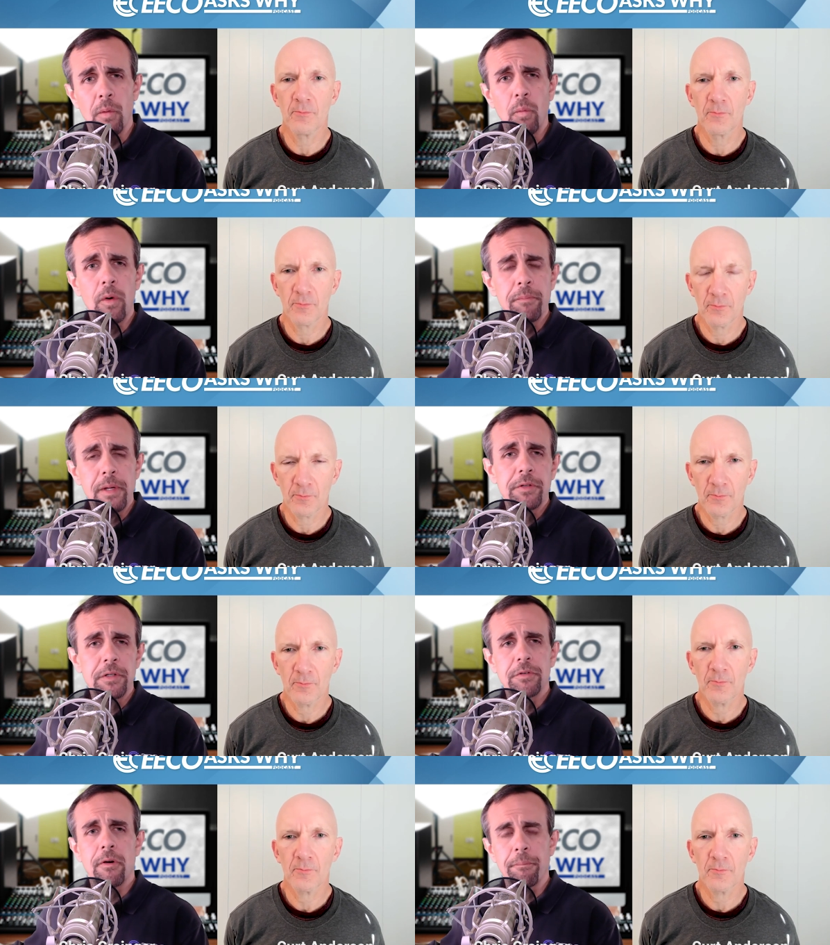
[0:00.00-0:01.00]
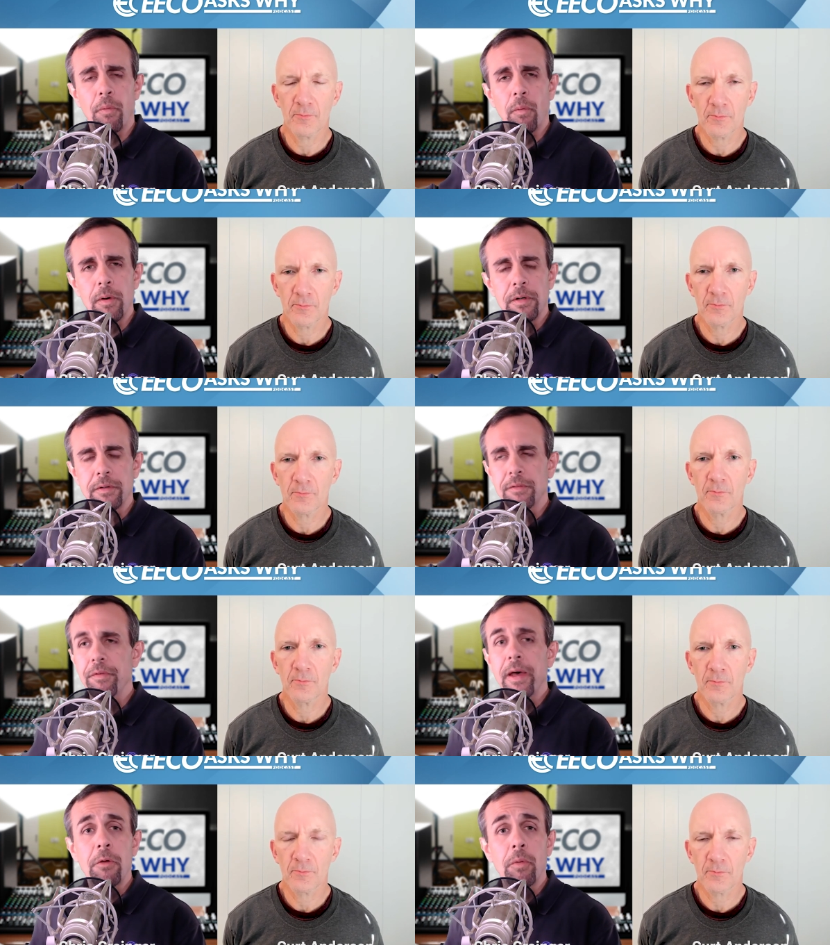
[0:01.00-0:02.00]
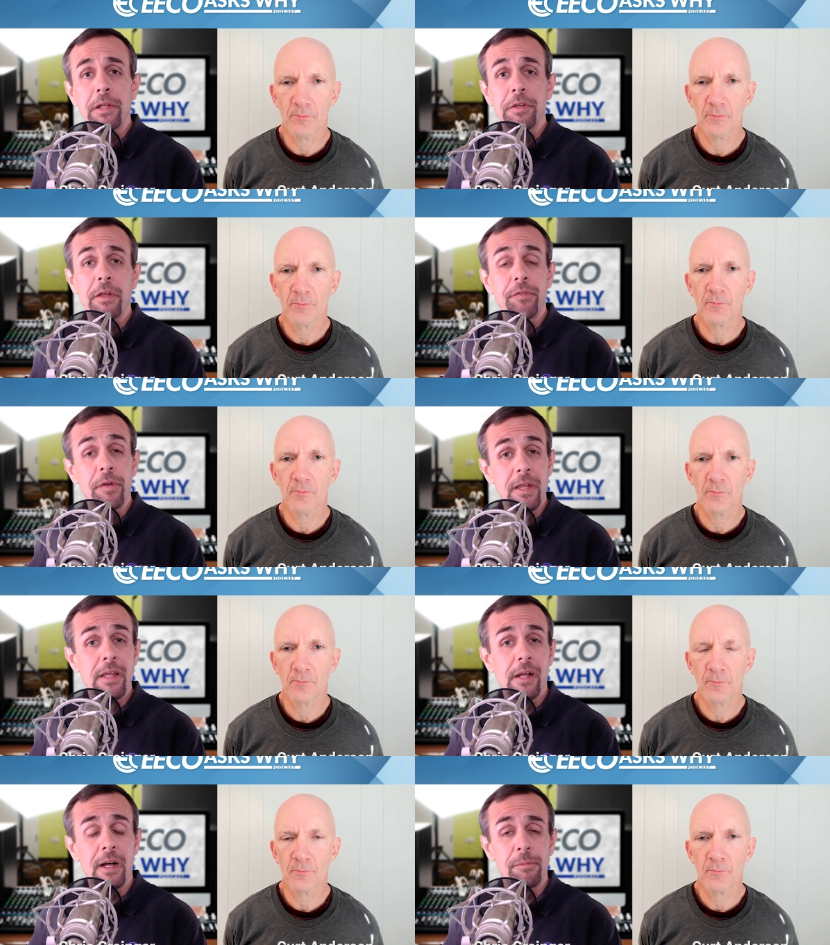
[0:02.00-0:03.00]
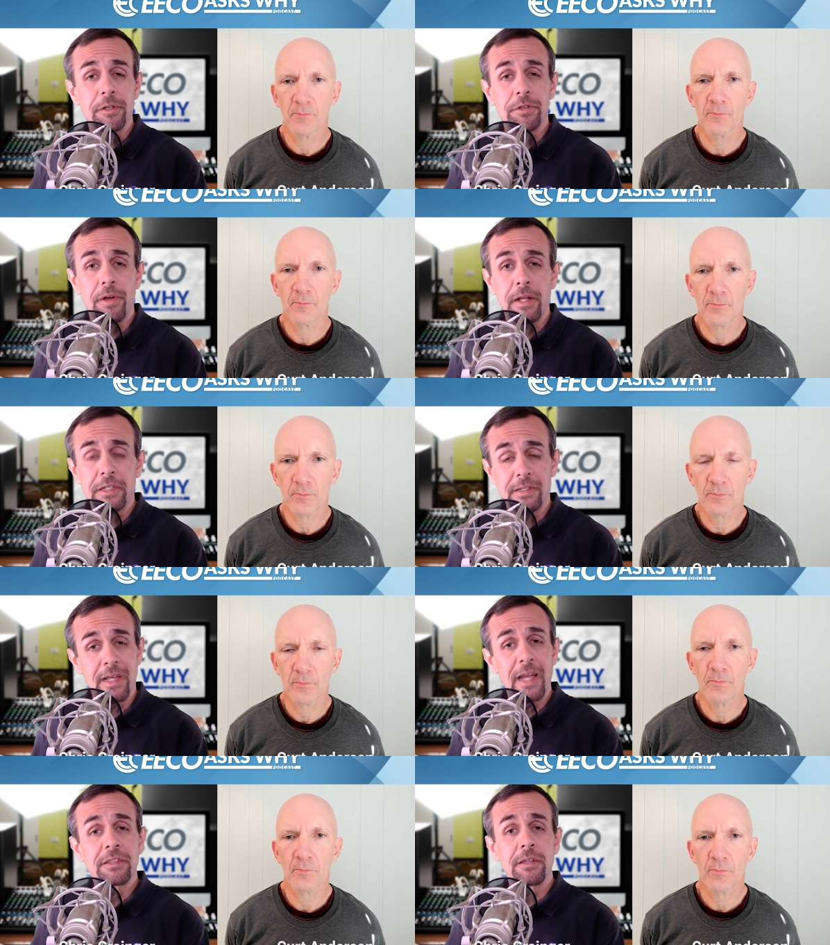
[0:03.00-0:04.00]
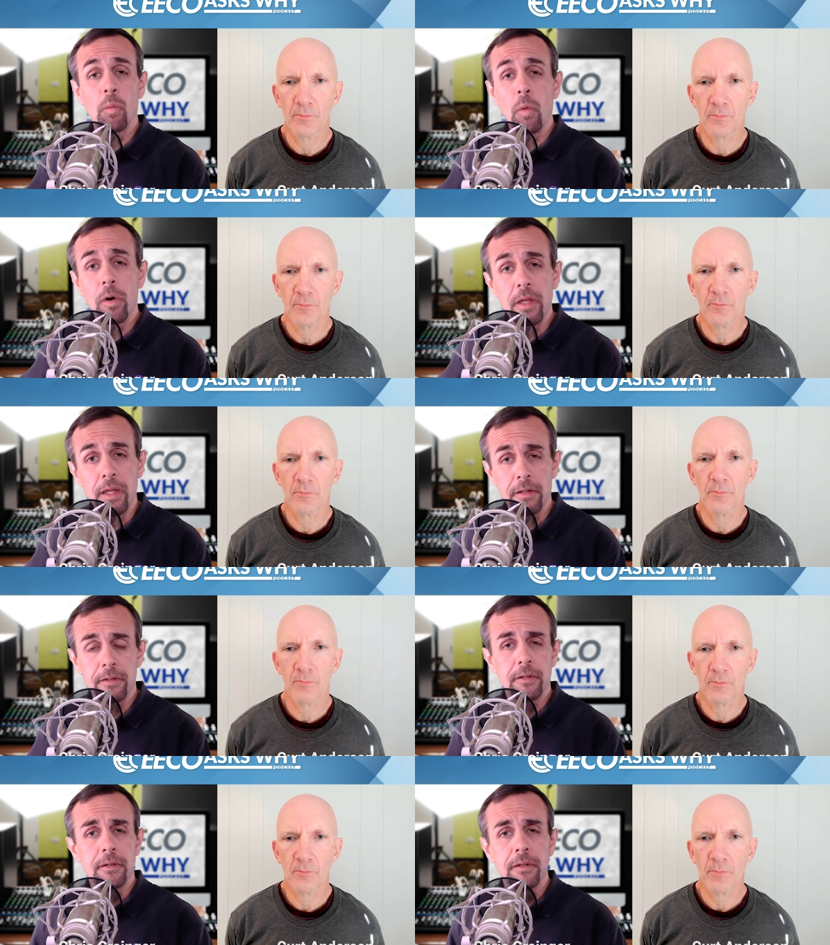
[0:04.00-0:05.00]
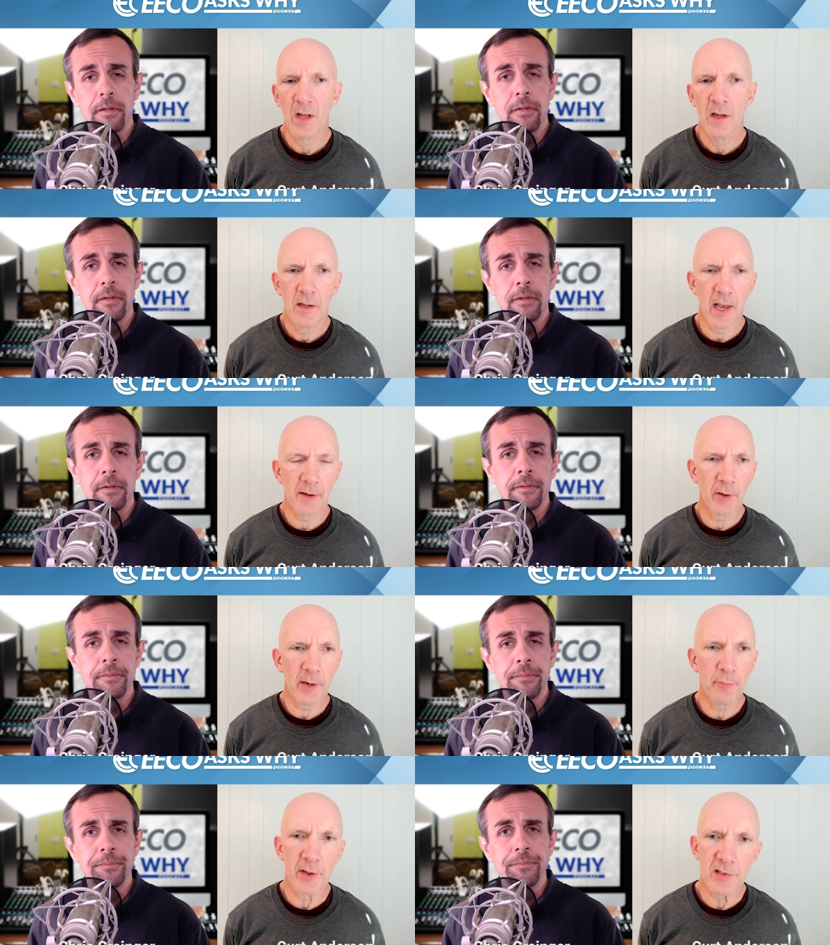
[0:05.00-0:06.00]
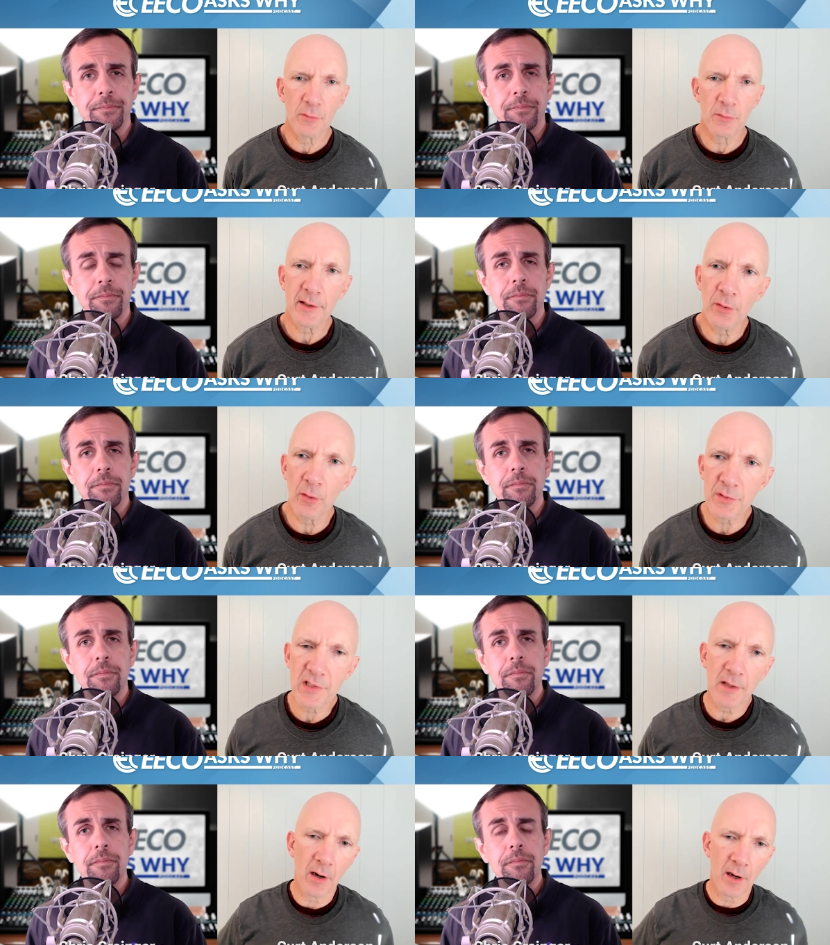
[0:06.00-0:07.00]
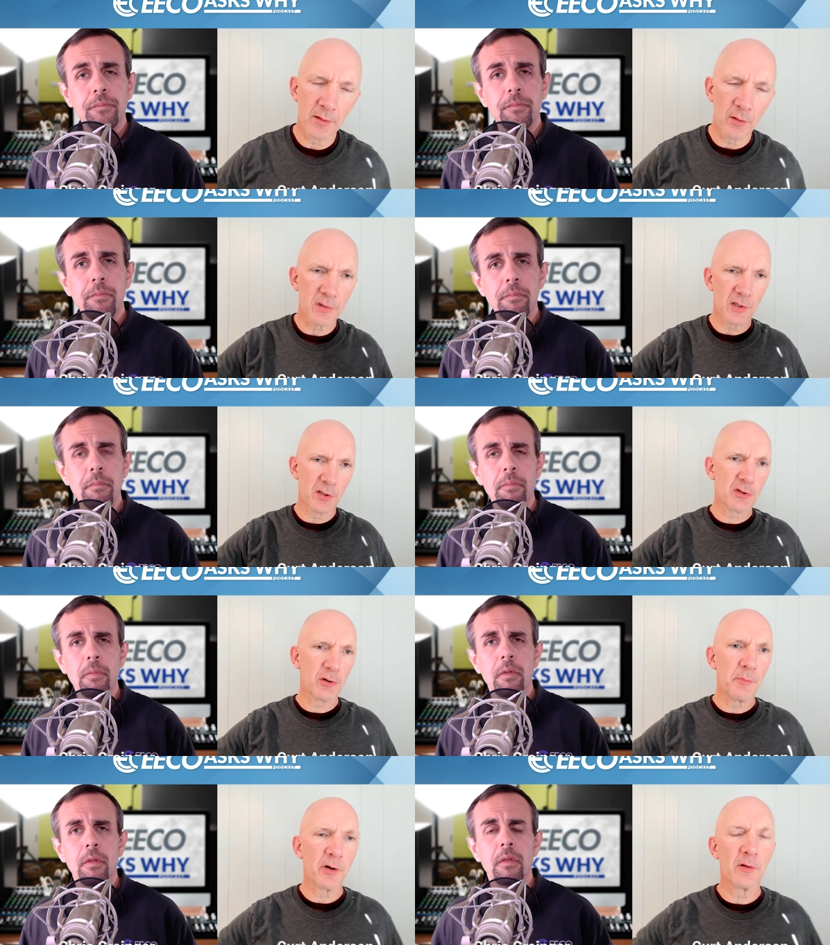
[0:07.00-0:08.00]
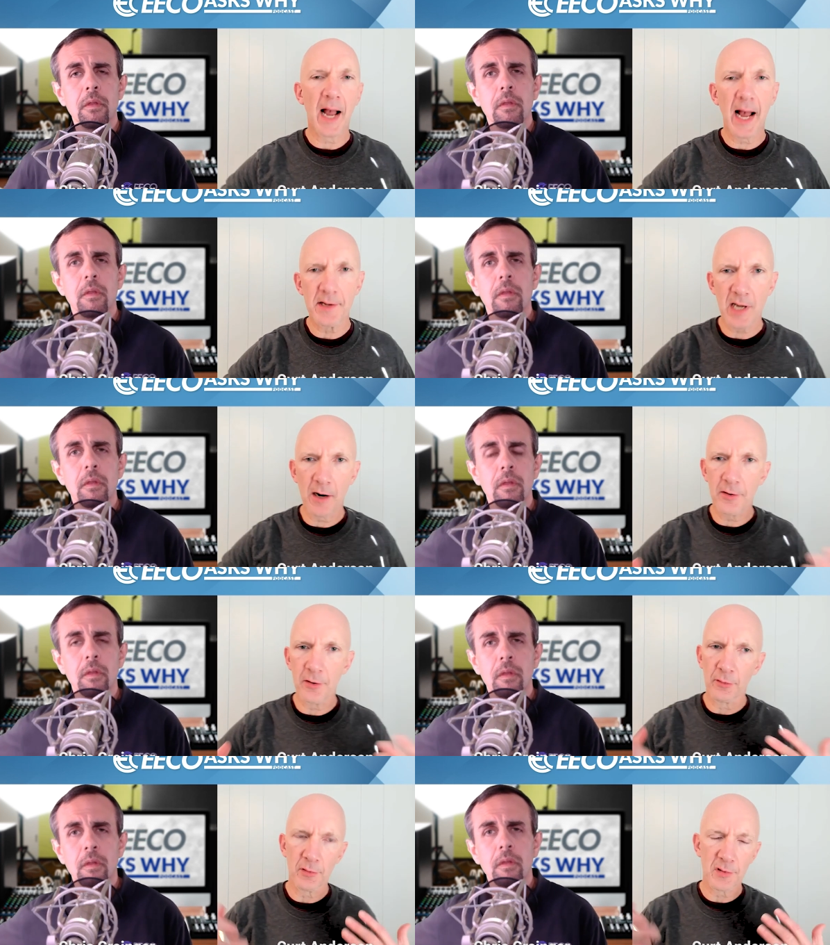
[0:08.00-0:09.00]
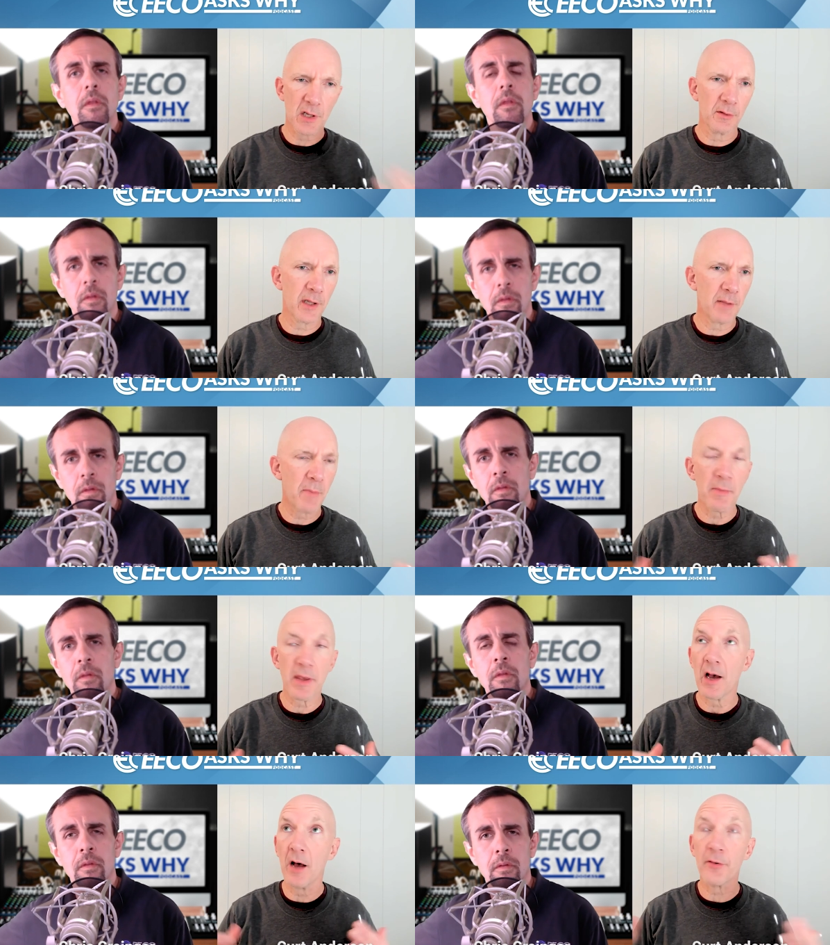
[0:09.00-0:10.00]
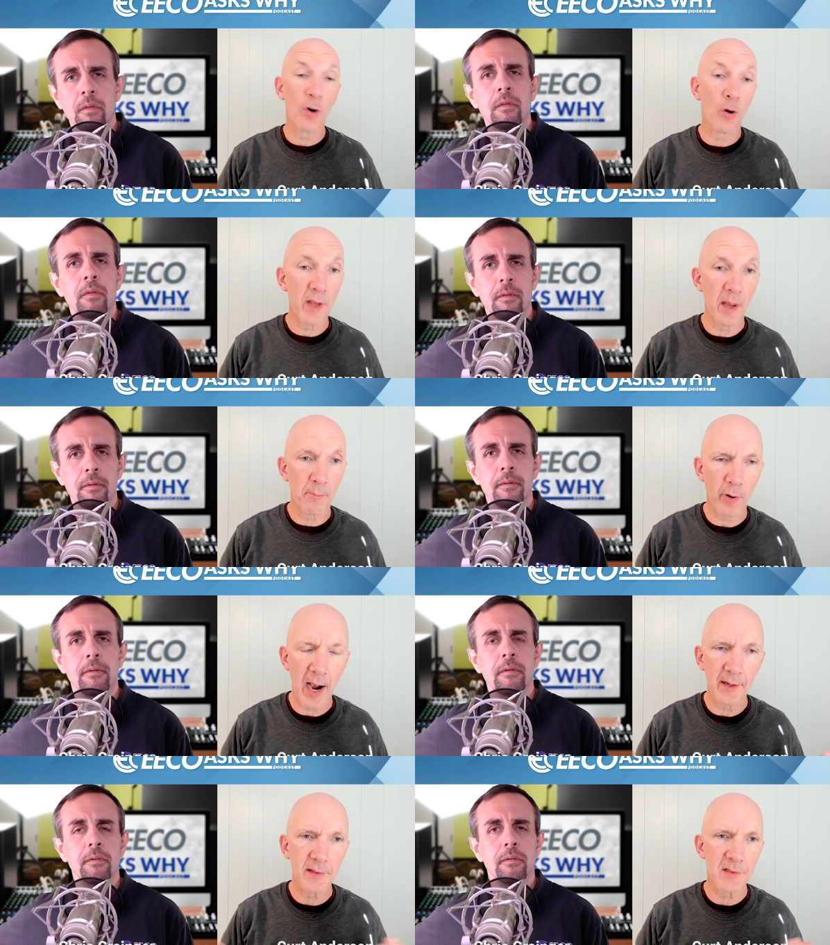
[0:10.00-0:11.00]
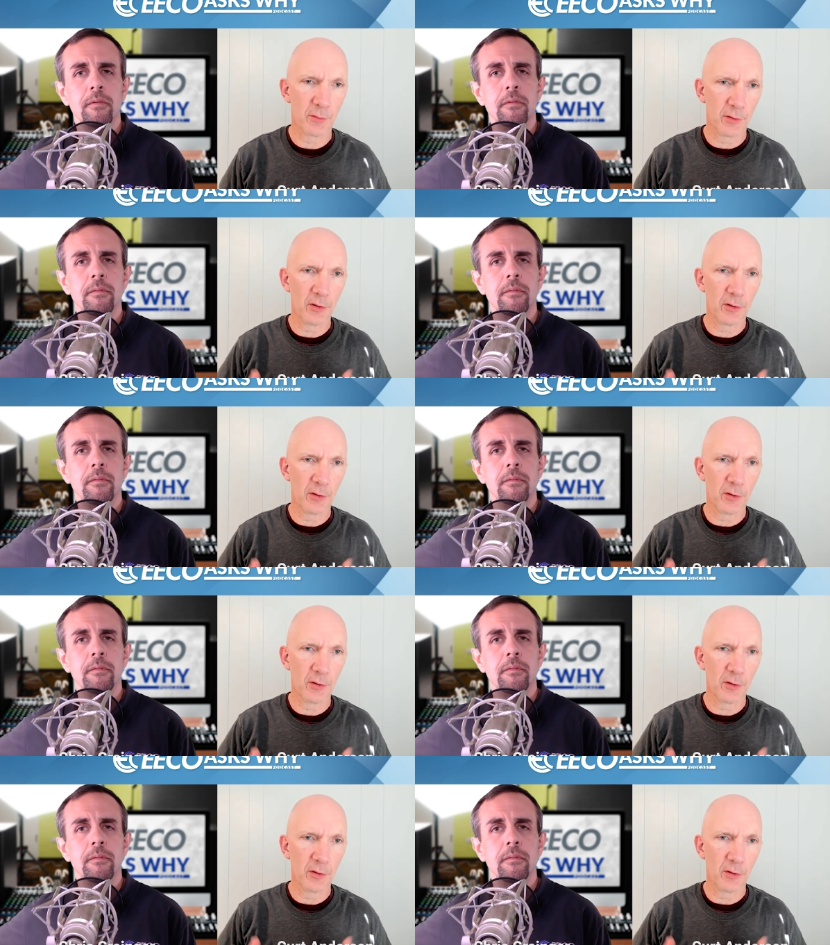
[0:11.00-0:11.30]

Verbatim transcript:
Speaker 1: But what metrics are important to evaluate if your e-commerce strategy is actually working?
Speaker 2: Yeah, great point. So like, you know, uh, you know, as a distributor, odds are, you know, you're selling maybe other O E M products or you're,